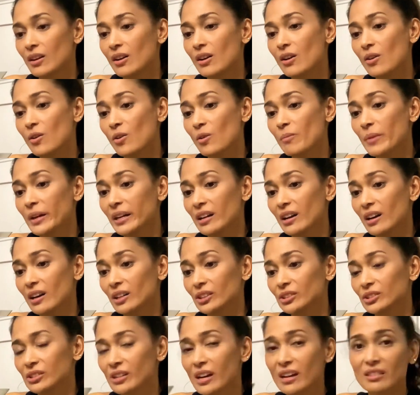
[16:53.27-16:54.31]
Oh my
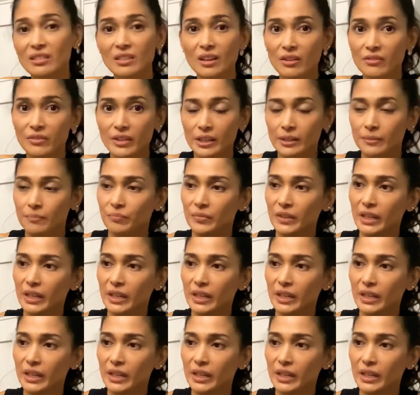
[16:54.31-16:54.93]
gosh, I love it.